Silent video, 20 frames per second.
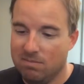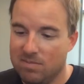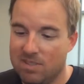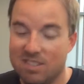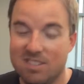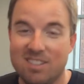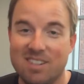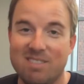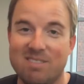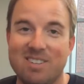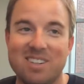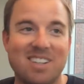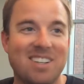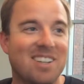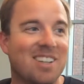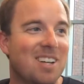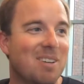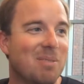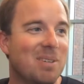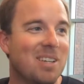It's a different
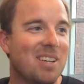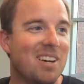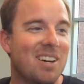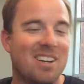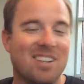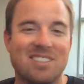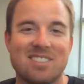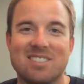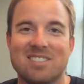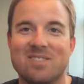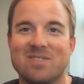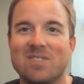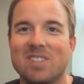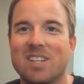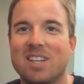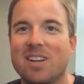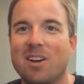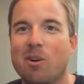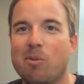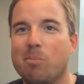deal, I'll be honest,
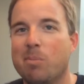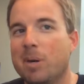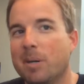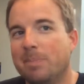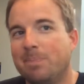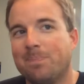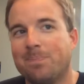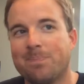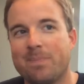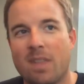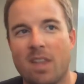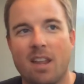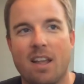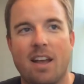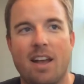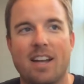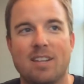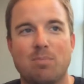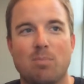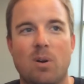you know, but
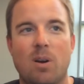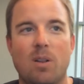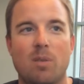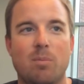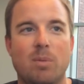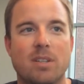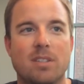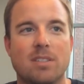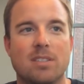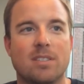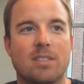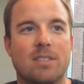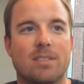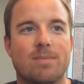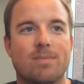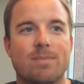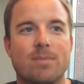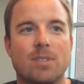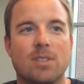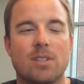that's part of the business.
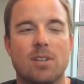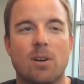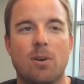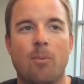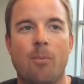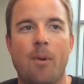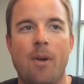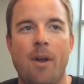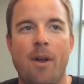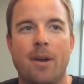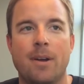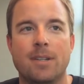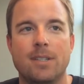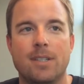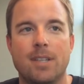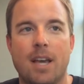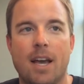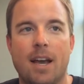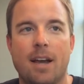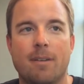So,
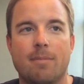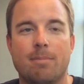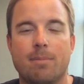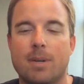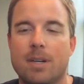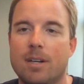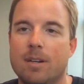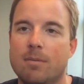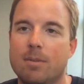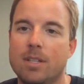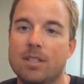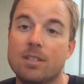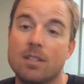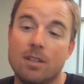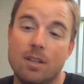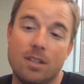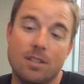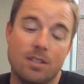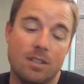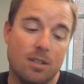yeah, it's
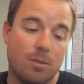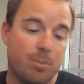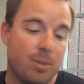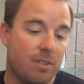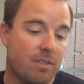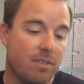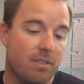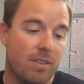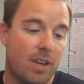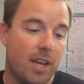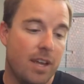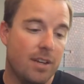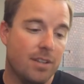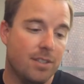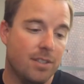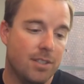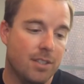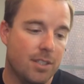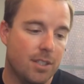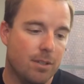a little bit of an
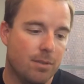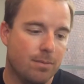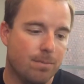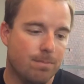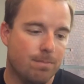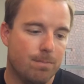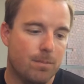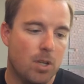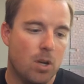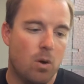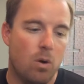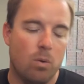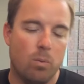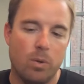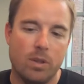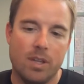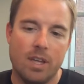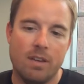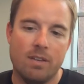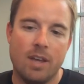advantage, you know, knowing
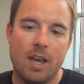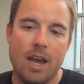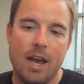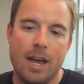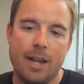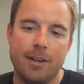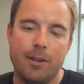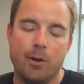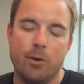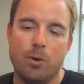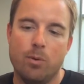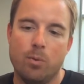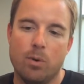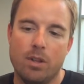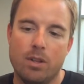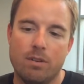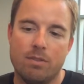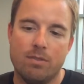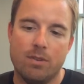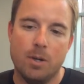what they got, knowing where
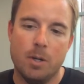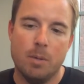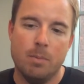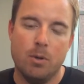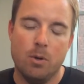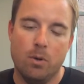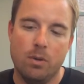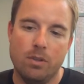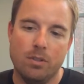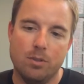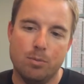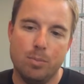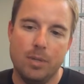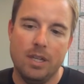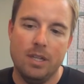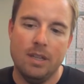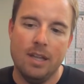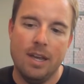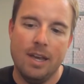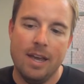they're from, knowing the
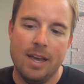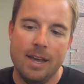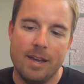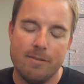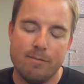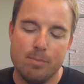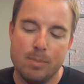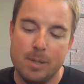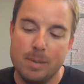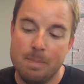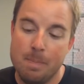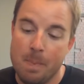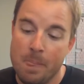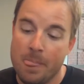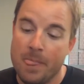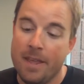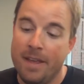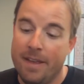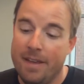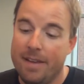speed they have, but,
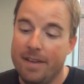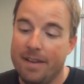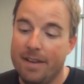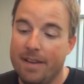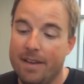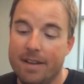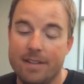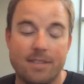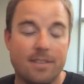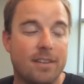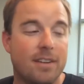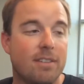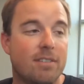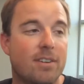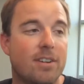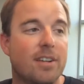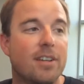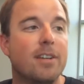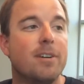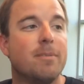yeah, it's a
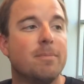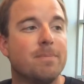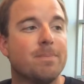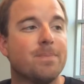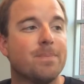different deal.